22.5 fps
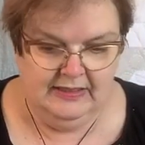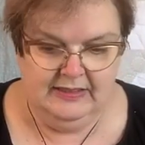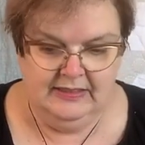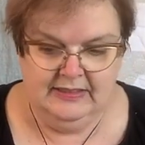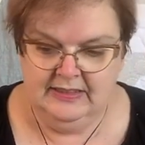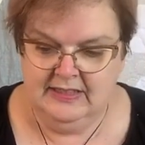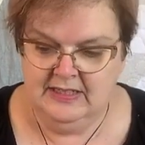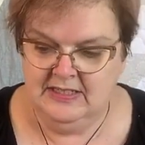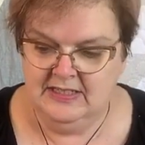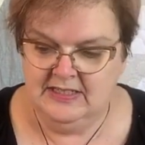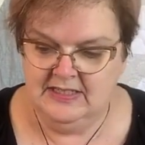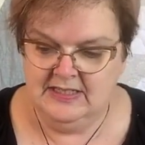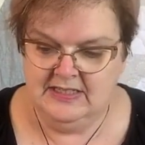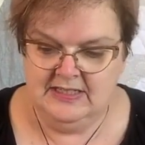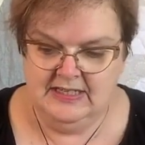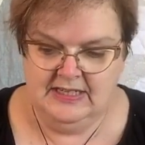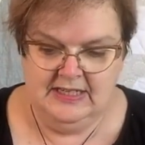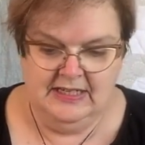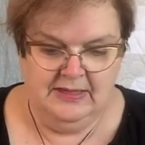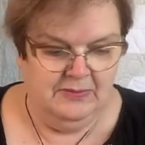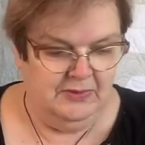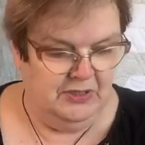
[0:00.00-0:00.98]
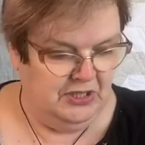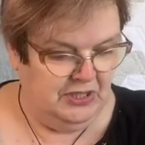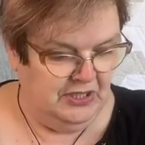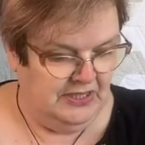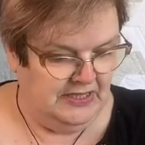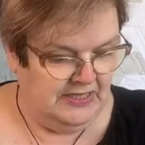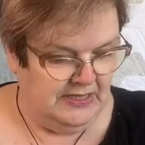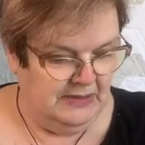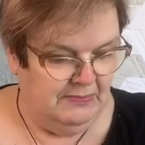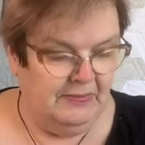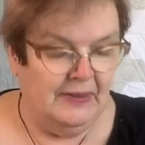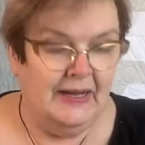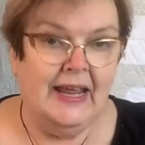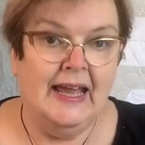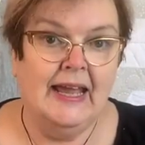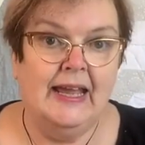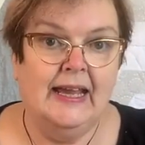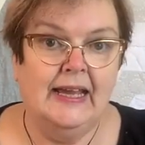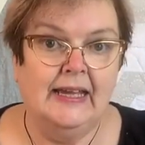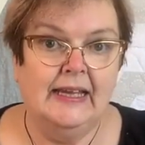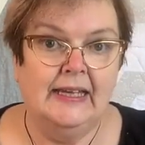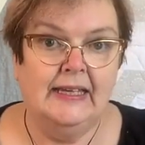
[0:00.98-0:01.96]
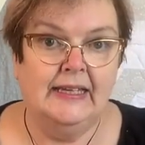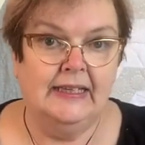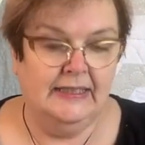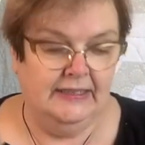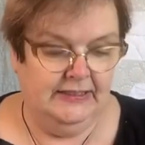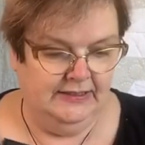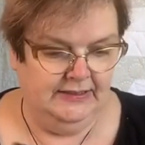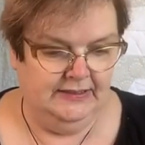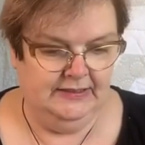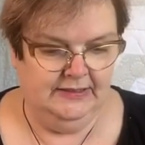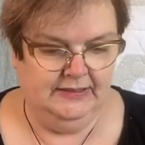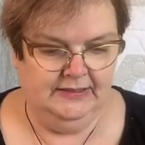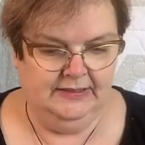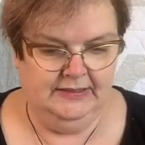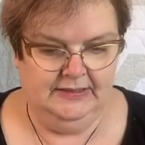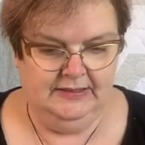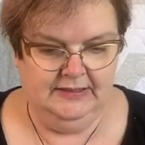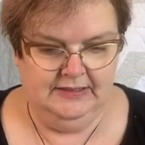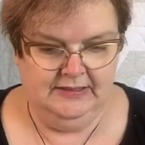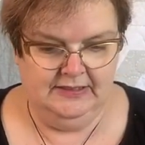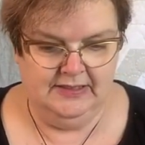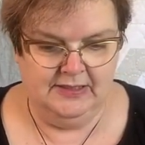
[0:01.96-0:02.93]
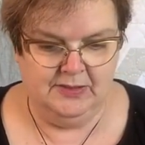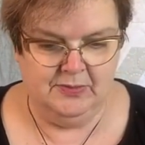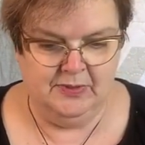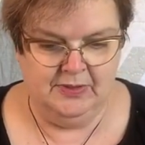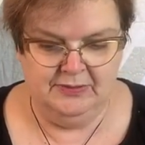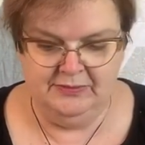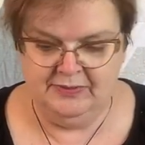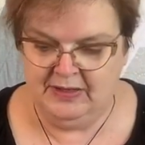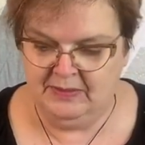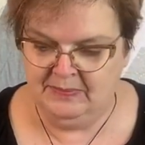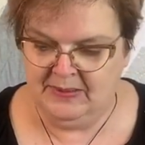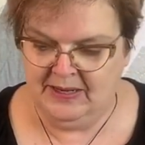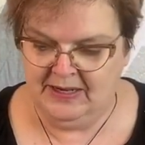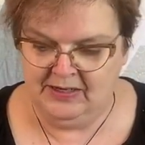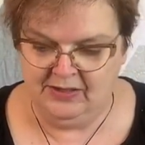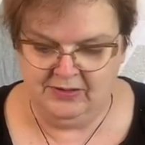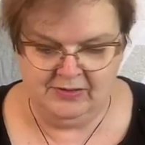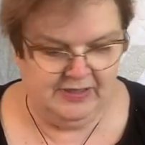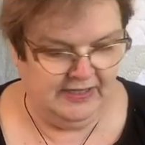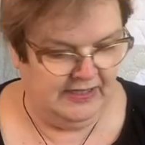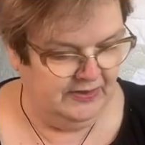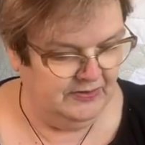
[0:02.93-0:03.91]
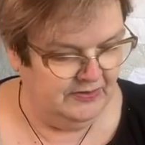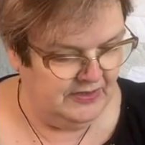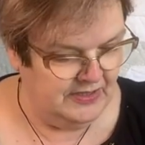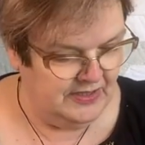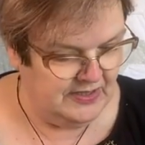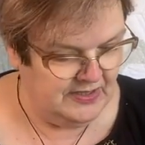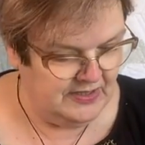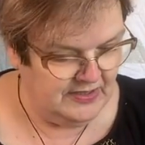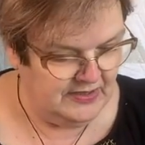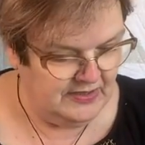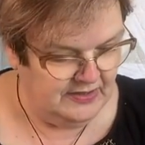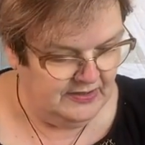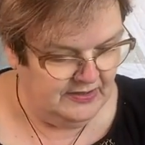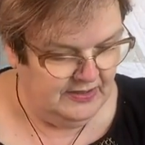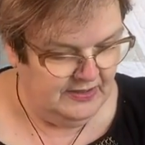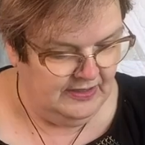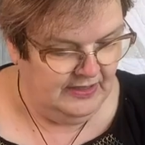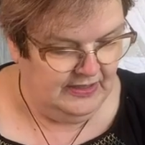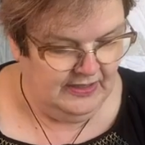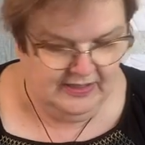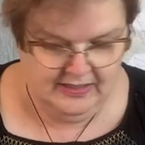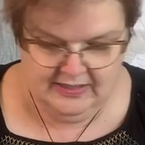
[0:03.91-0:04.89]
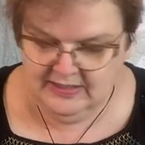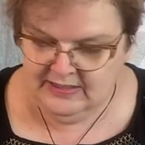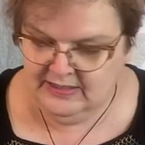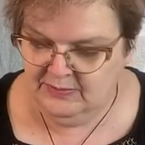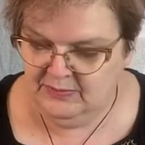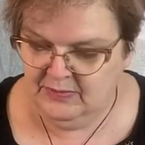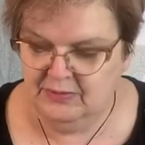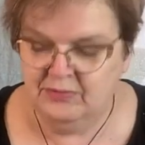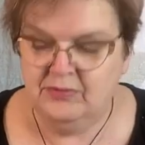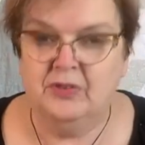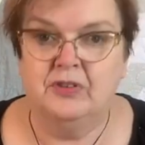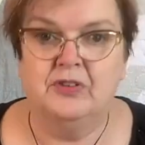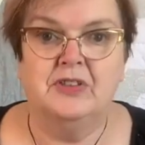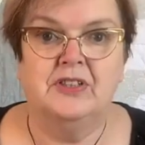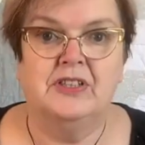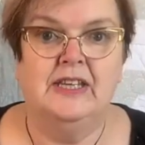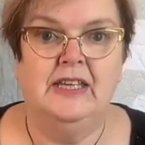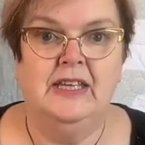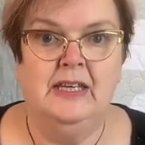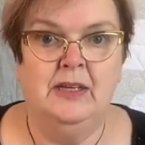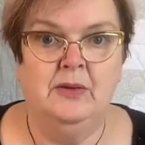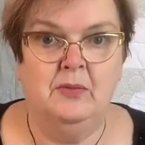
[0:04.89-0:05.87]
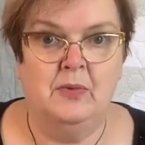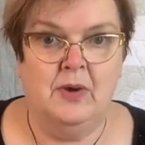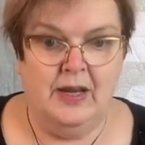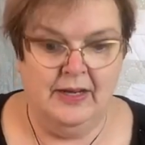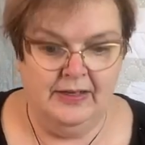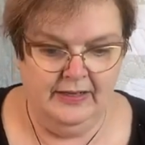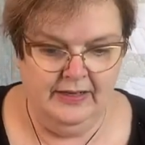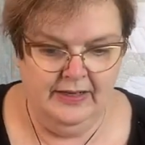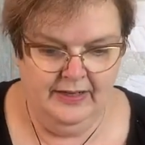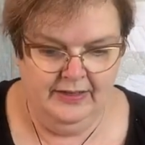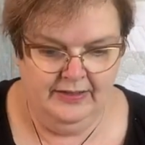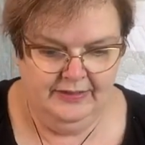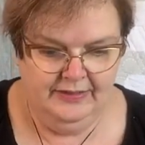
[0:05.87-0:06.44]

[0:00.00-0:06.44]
then C, which is the black. It's one of our backgrounds. Then we've got E1,